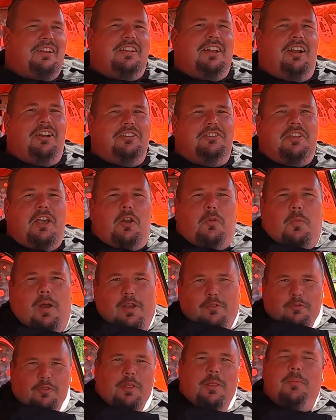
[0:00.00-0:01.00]
I just gotta
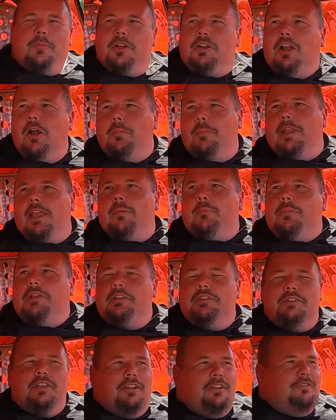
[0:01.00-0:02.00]
wait for them to come get me.
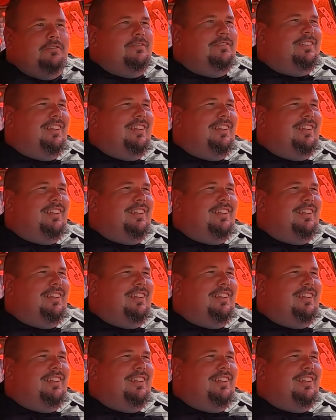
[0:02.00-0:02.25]
So.